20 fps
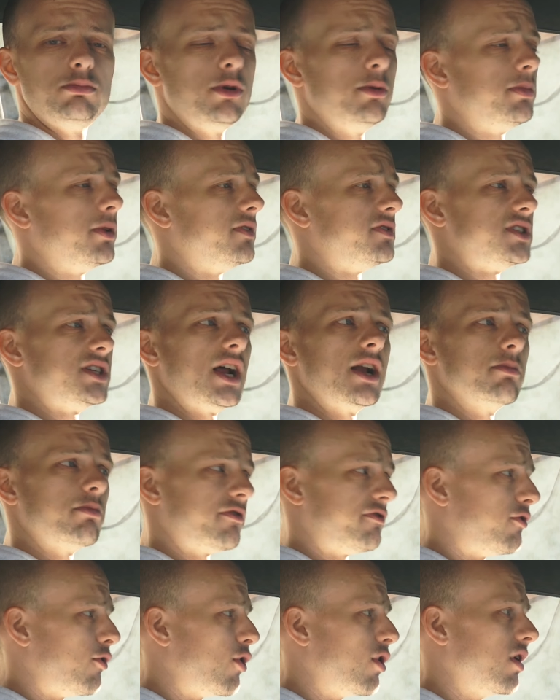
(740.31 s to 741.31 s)
People have said it
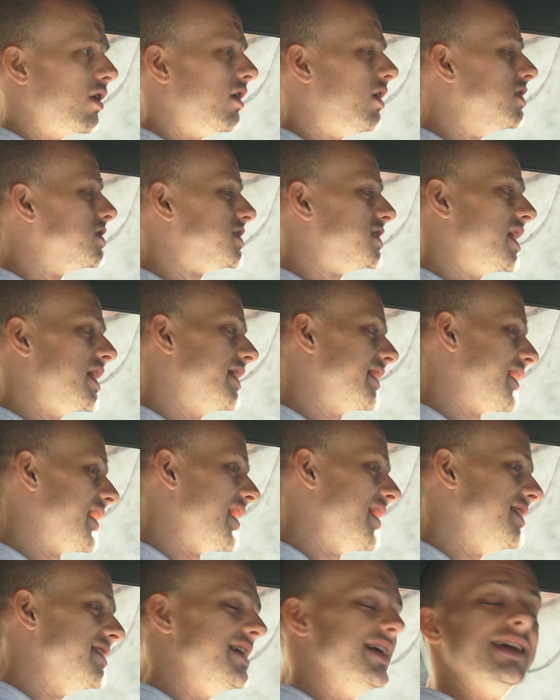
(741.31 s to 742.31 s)
before, I'll say it
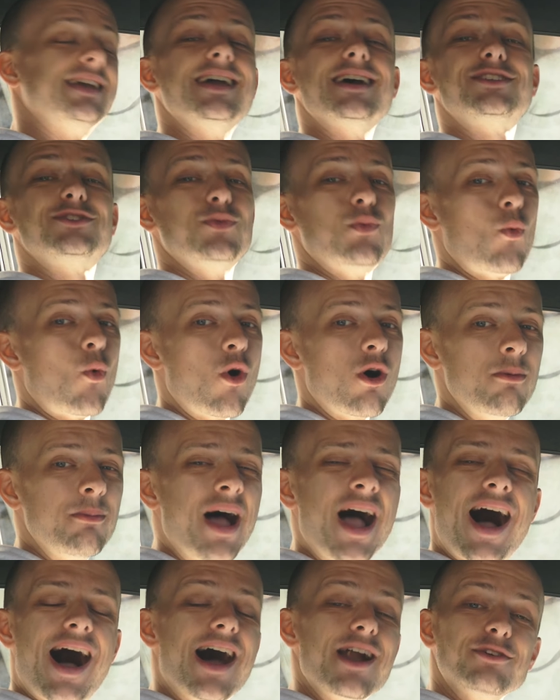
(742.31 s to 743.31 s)
again. It gets warm.
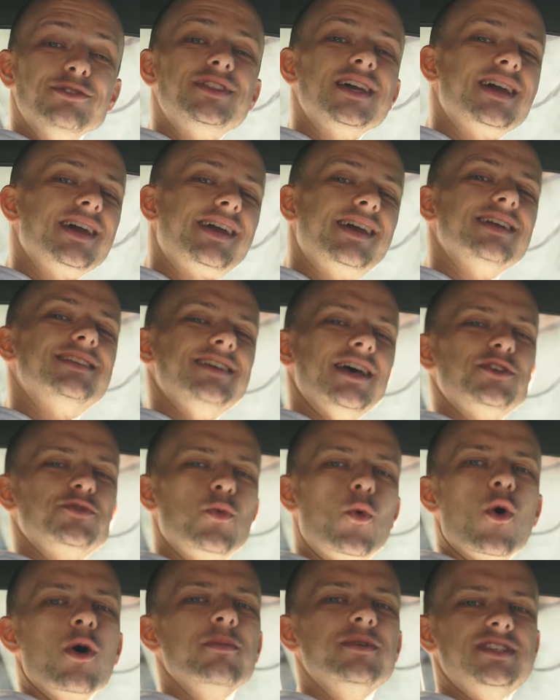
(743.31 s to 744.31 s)
I don't think it gets as
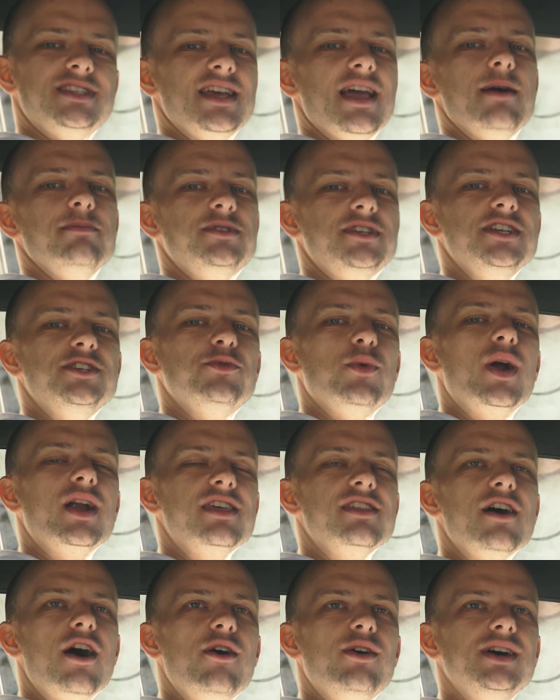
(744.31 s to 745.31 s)
warm as the
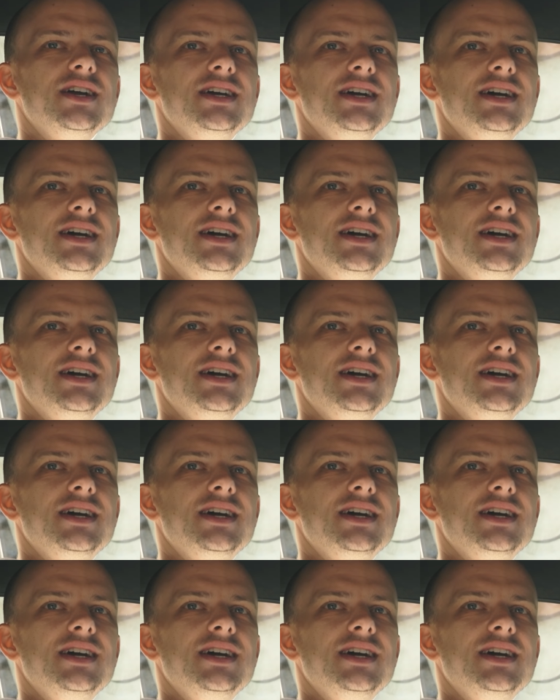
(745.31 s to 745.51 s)
MC20 though.